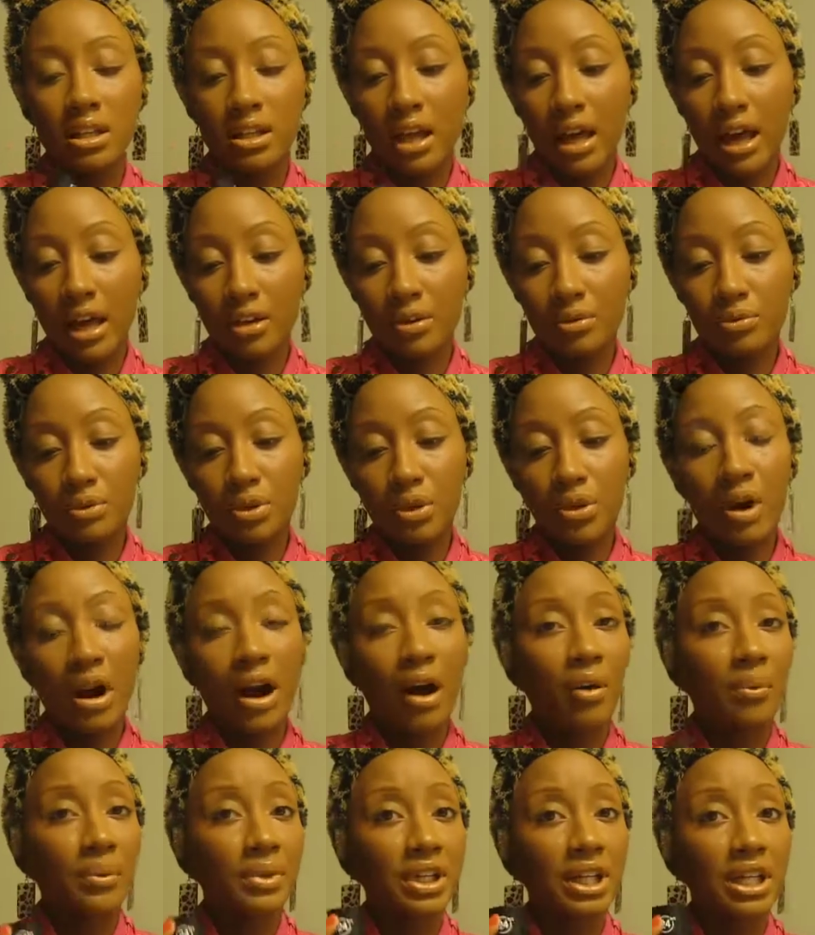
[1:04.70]
I don't know
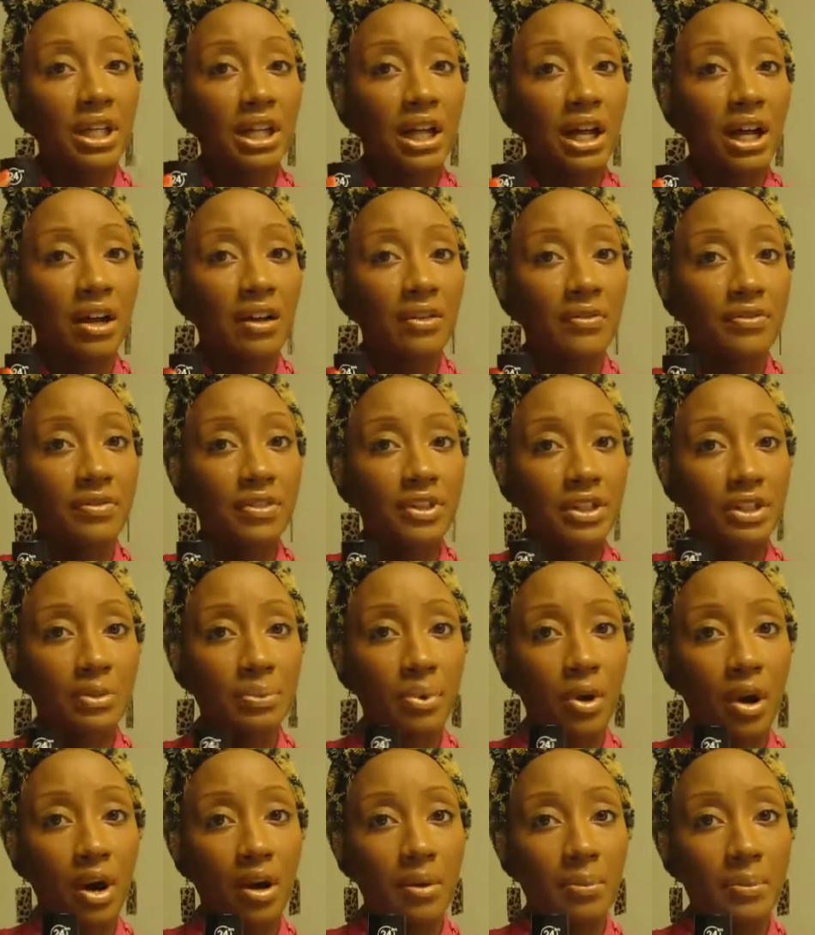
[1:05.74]
how many of the
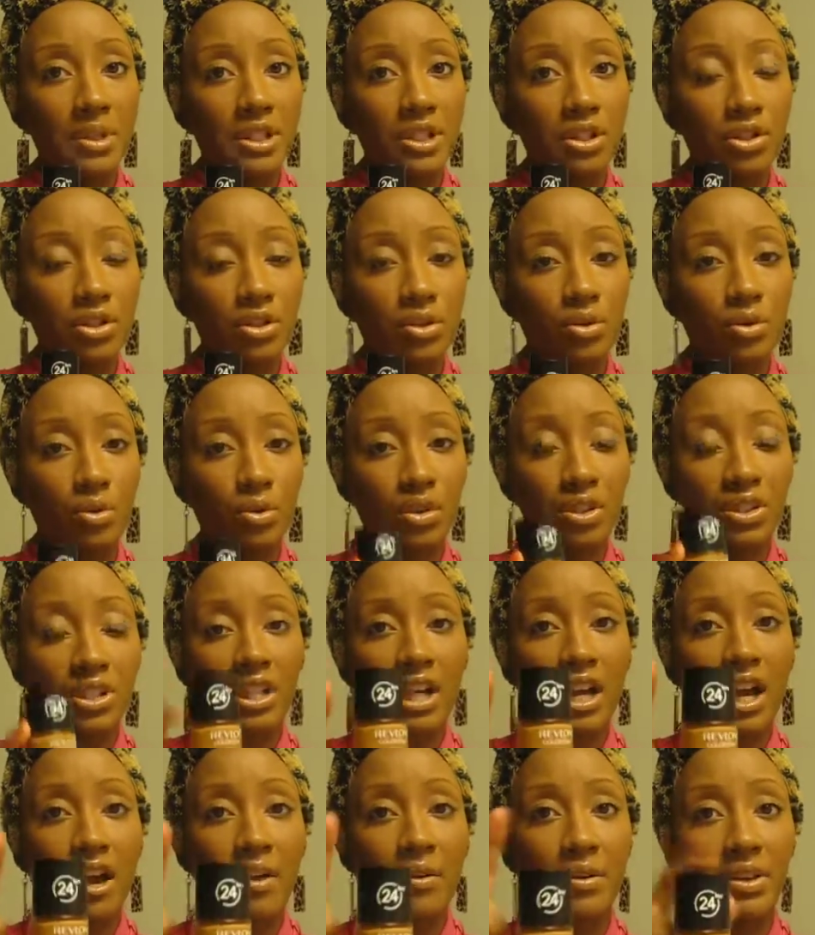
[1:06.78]
department stores
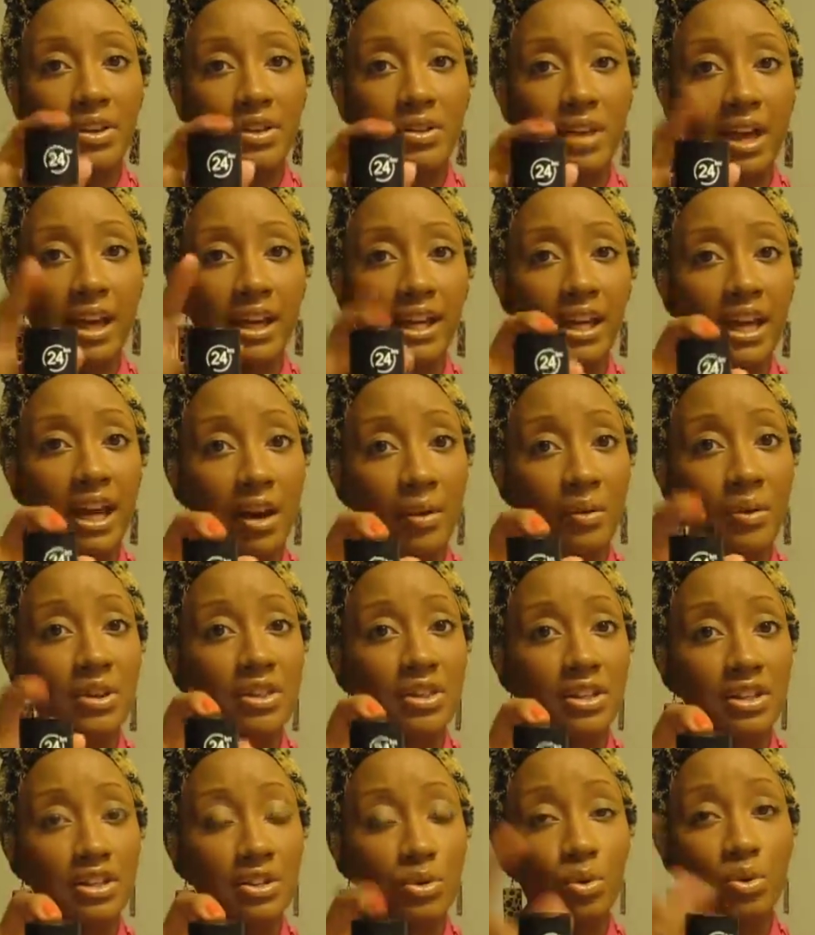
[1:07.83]
carry
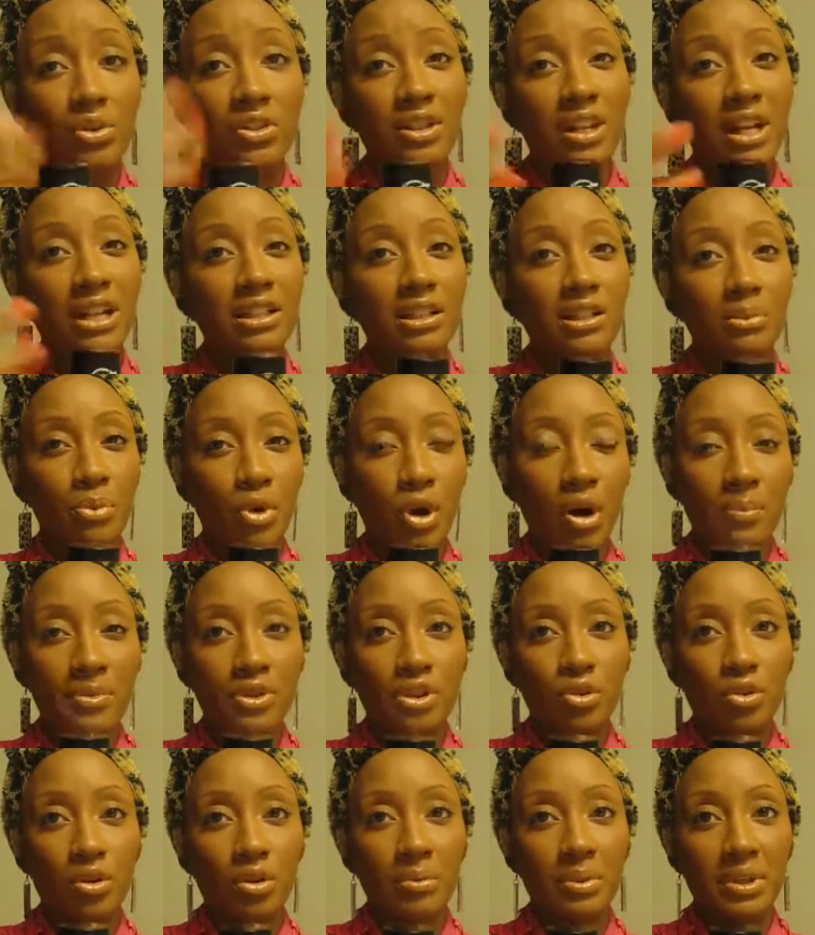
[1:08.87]
this, or not department
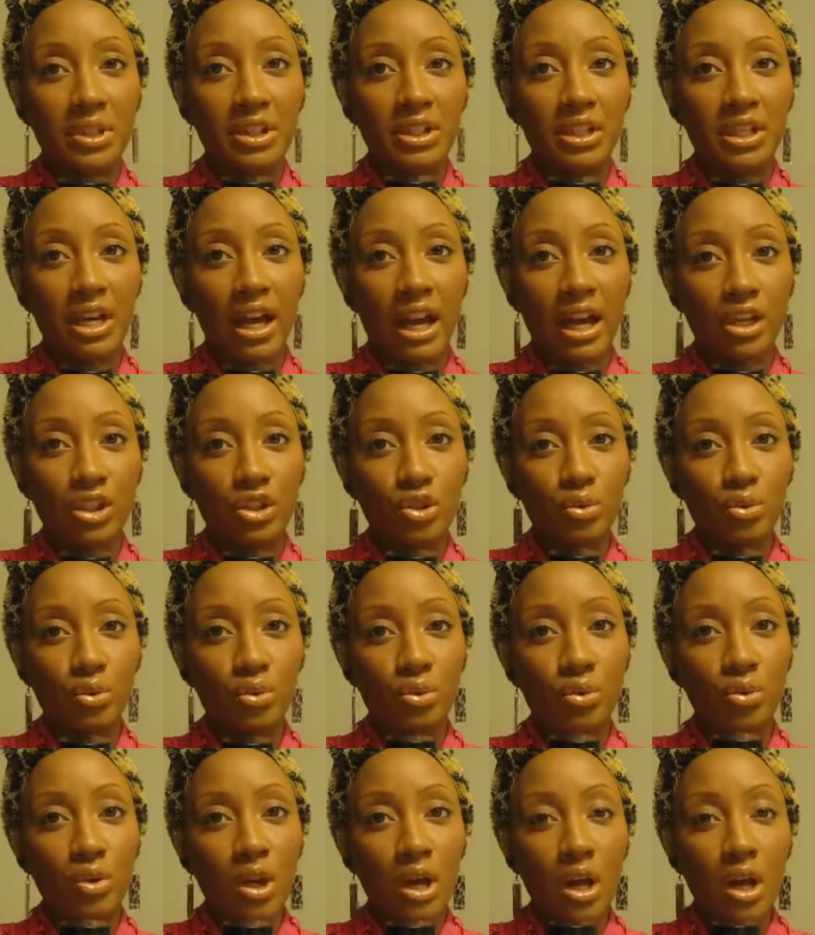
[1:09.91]
store, but the actual